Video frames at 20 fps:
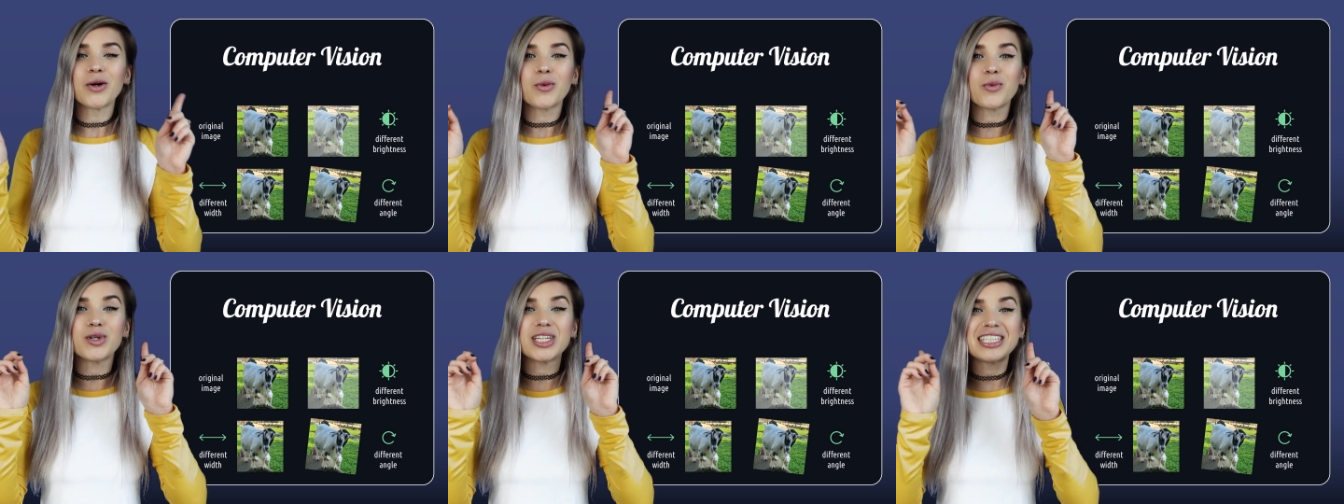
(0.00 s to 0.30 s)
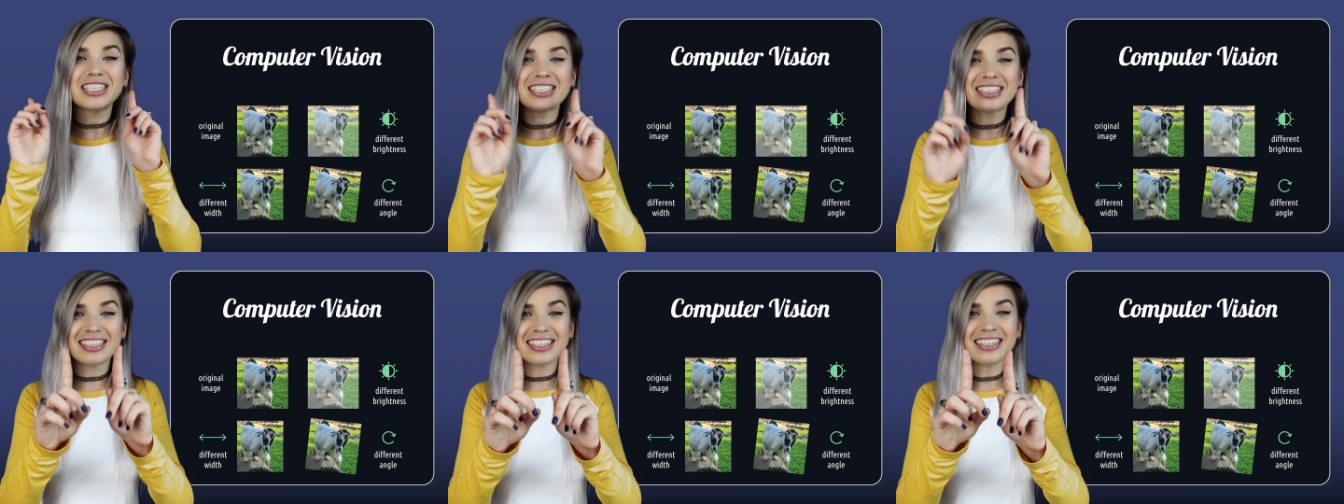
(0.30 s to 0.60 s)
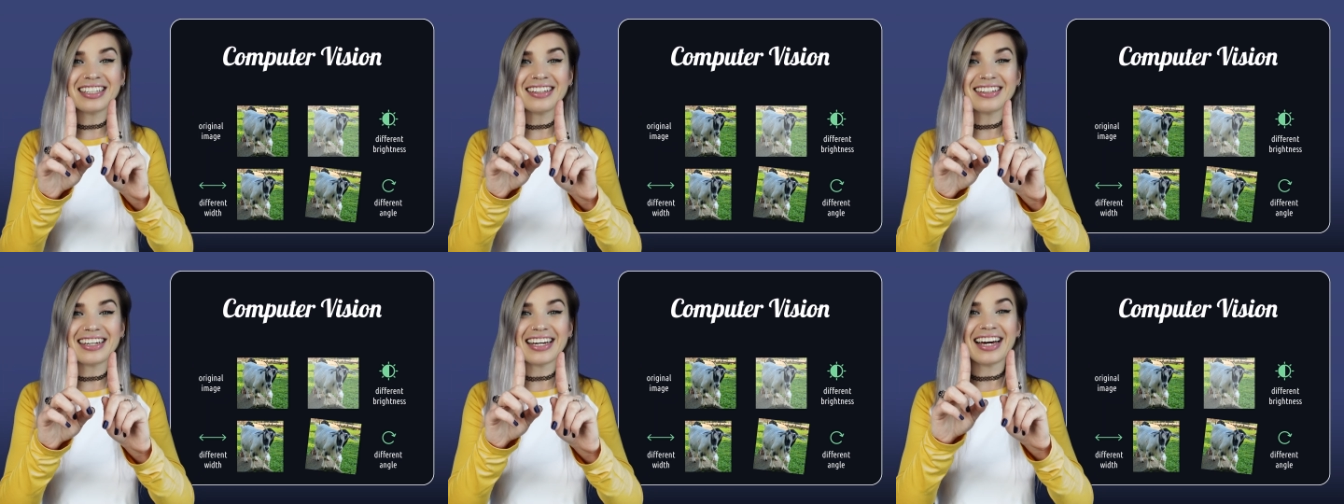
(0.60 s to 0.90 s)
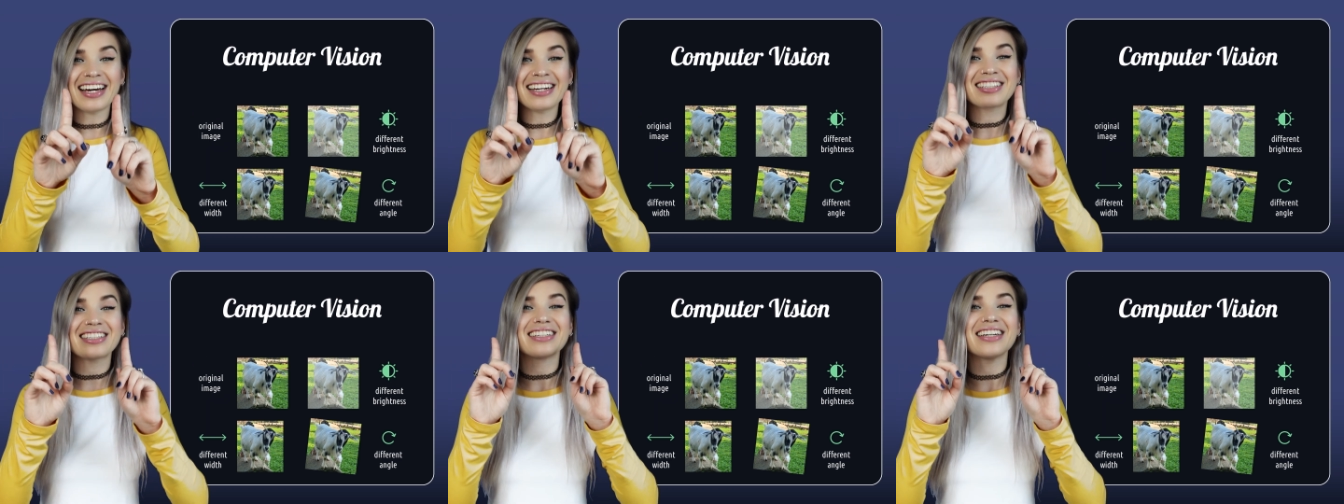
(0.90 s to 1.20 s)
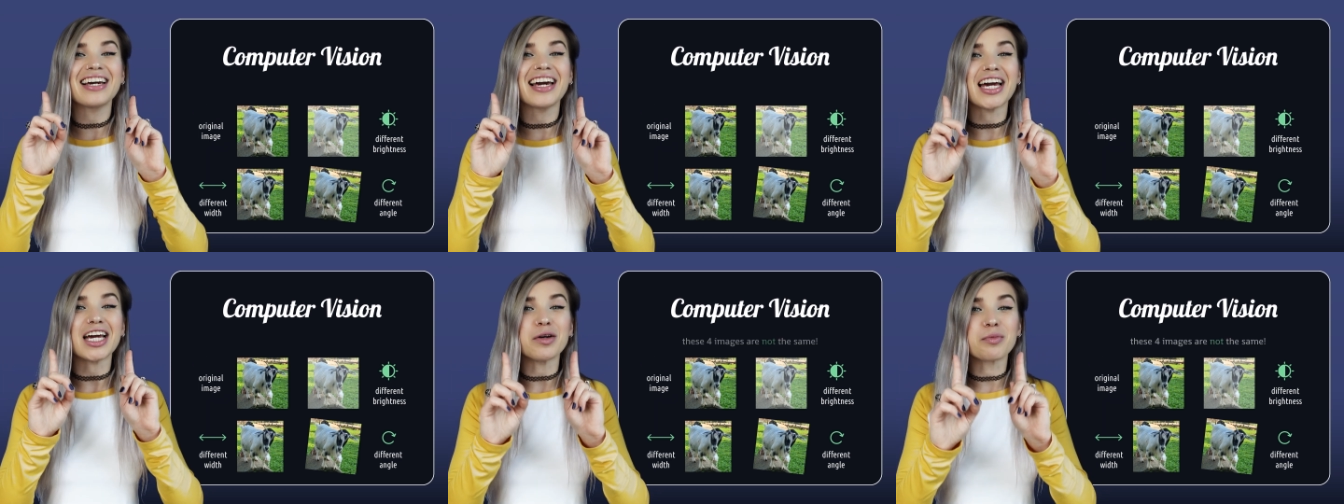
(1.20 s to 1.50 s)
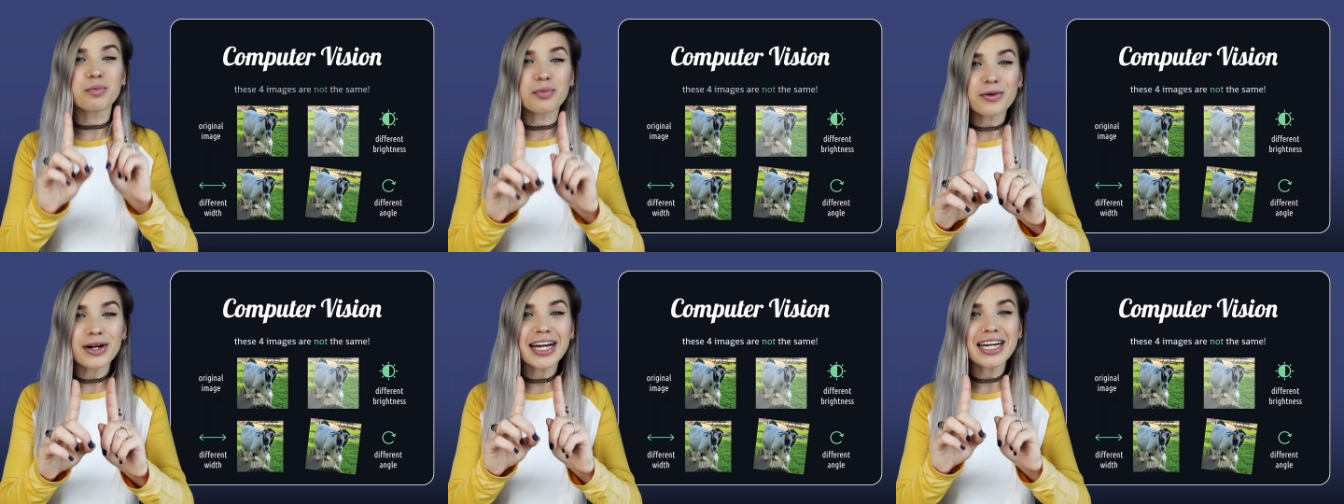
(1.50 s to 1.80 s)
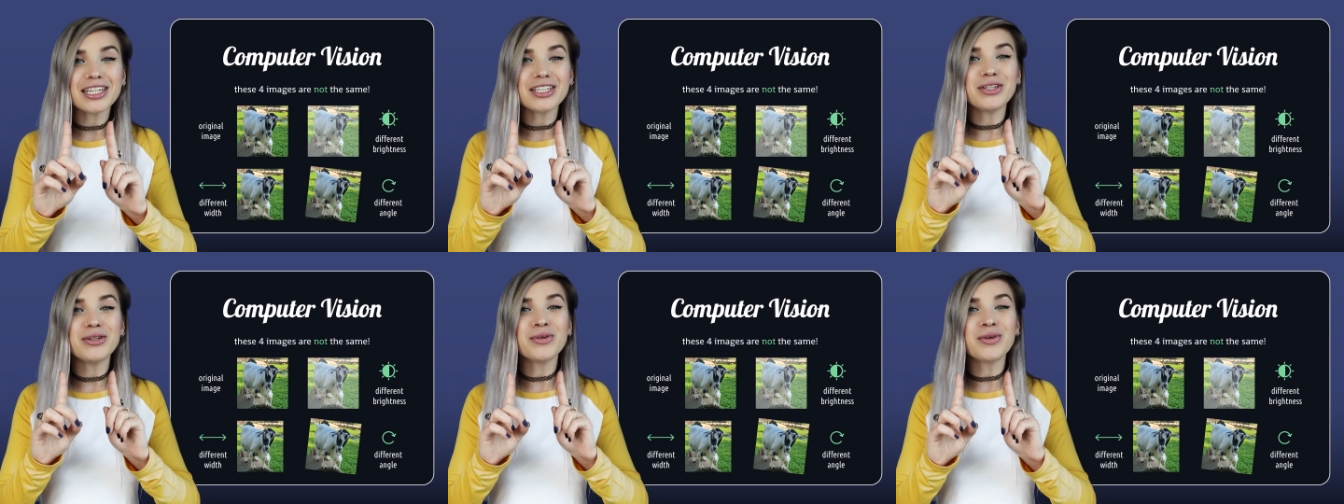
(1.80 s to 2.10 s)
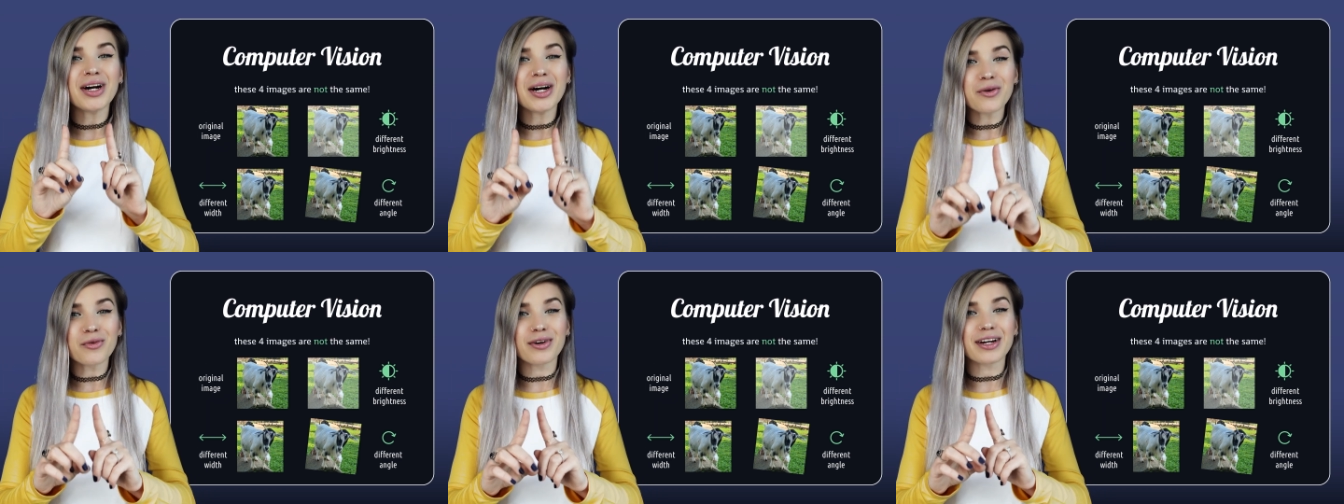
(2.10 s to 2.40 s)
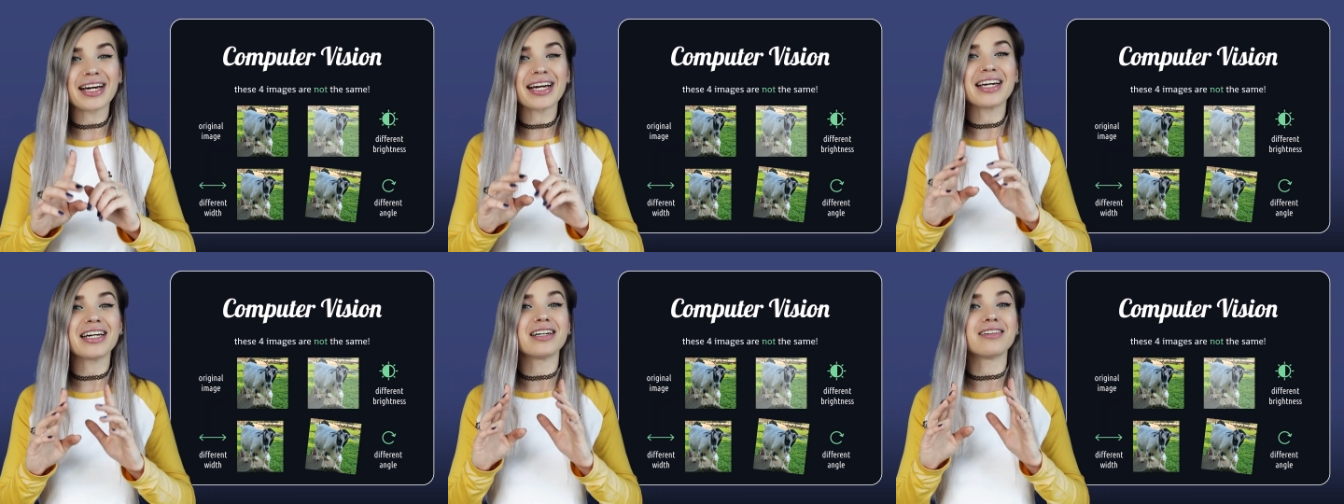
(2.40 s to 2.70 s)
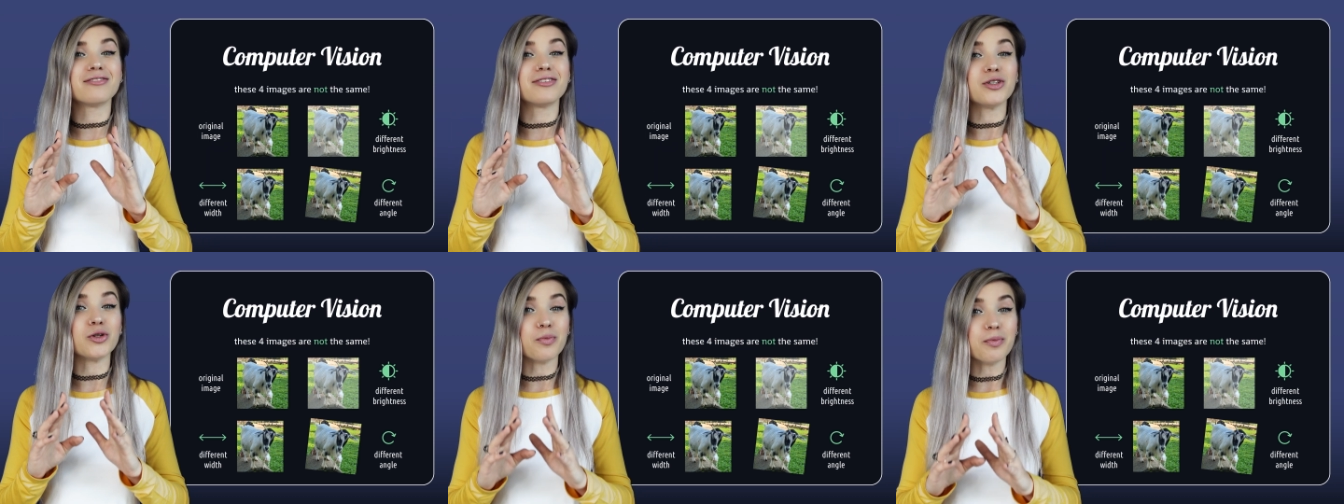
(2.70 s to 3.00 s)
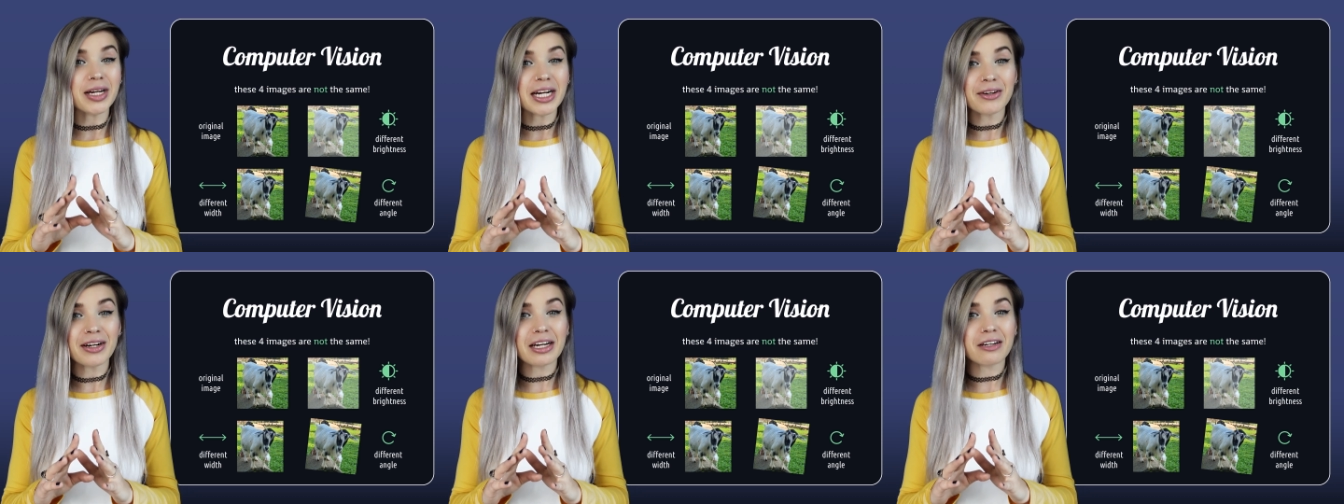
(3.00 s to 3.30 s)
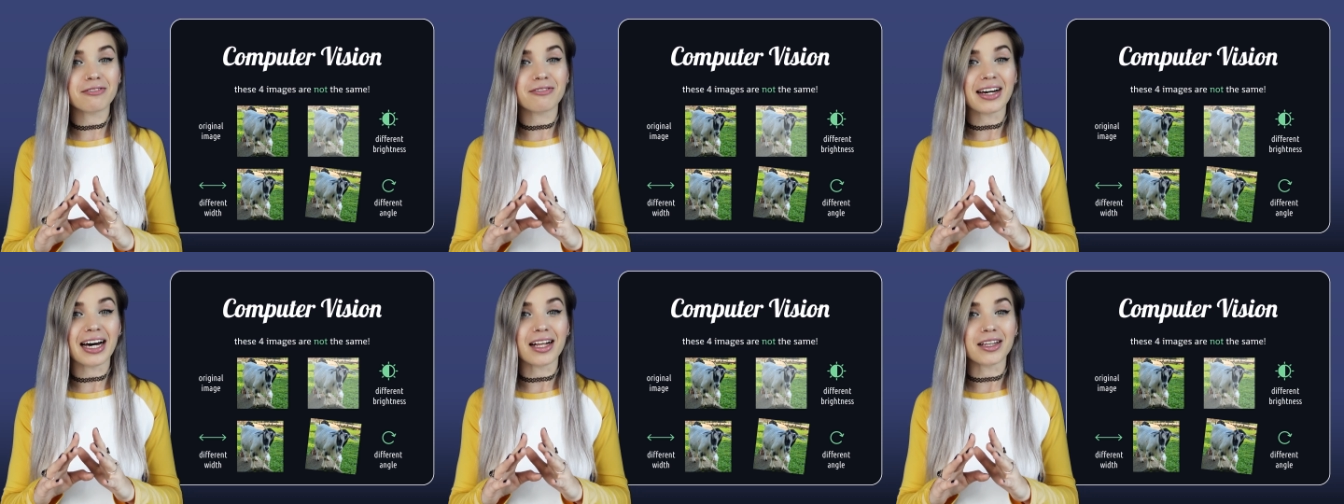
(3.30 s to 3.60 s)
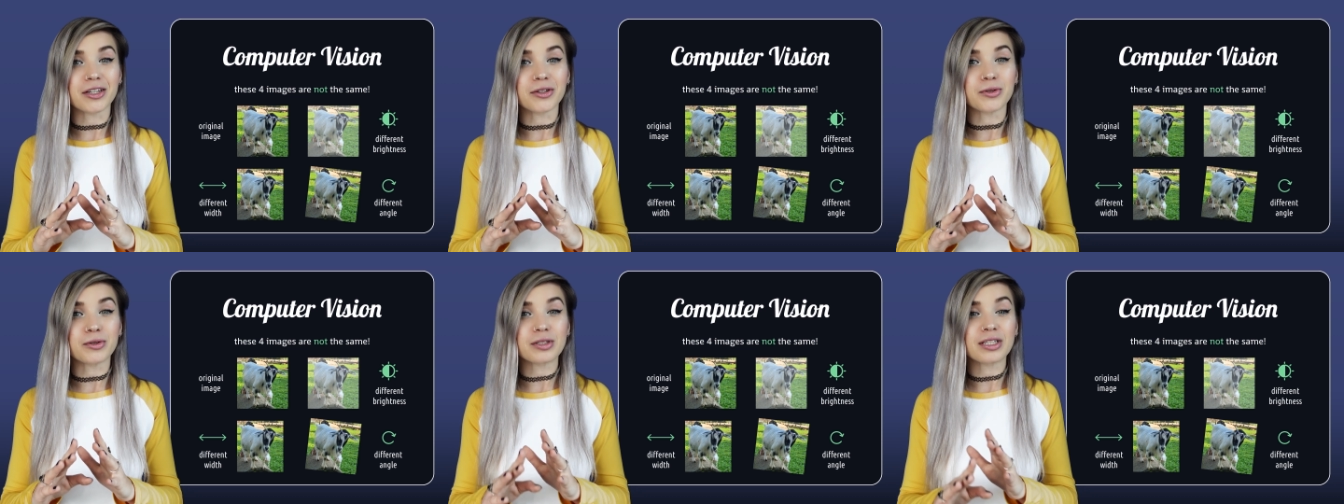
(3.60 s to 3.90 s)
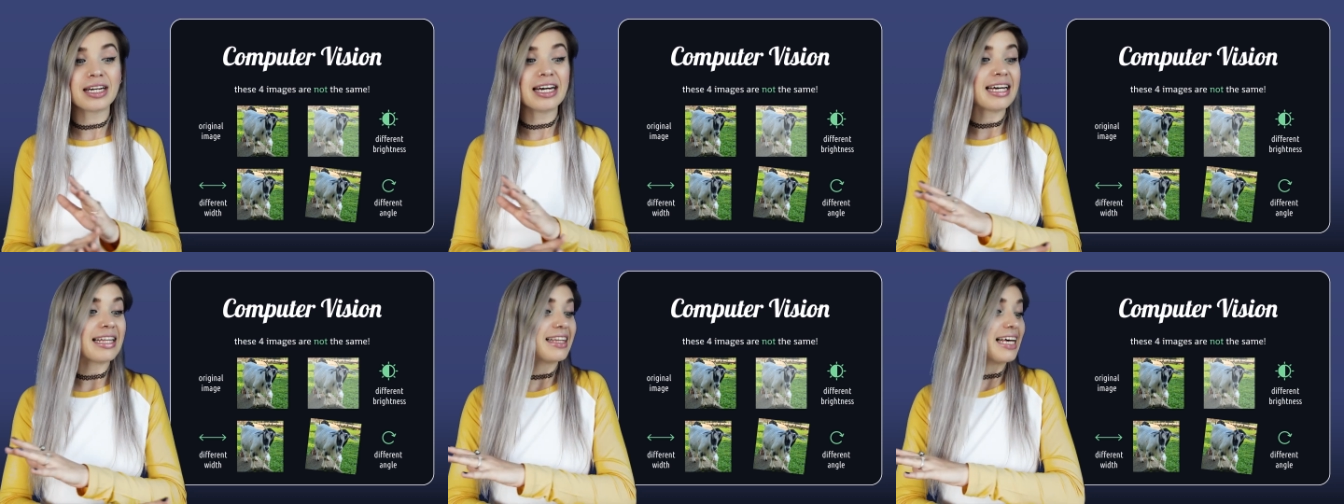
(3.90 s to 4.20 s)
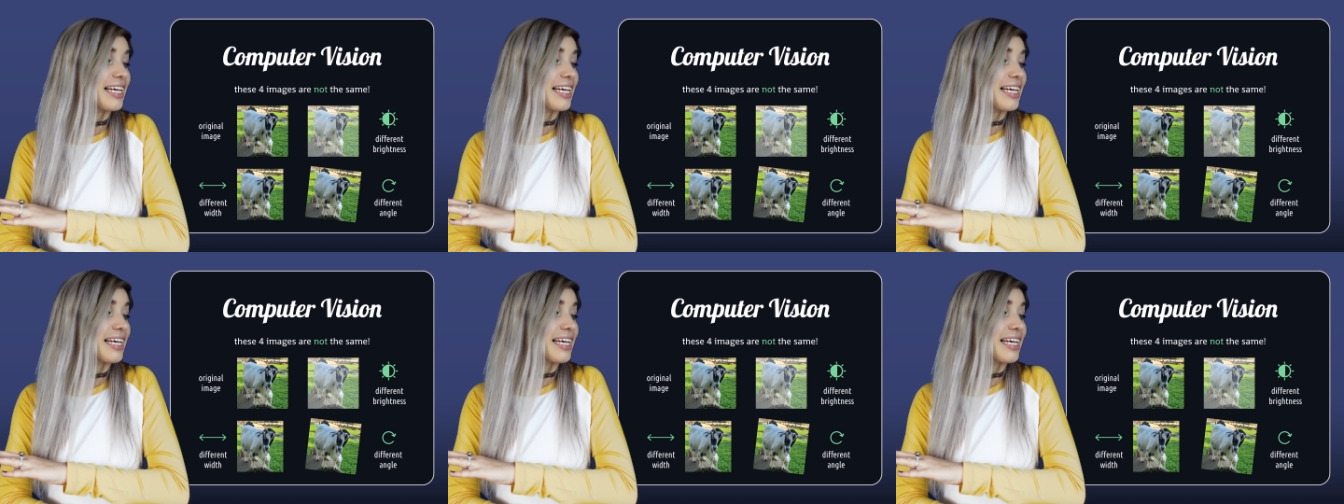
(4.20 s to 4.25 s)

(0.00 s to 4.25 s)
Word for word: we still get a brand new array of numeric values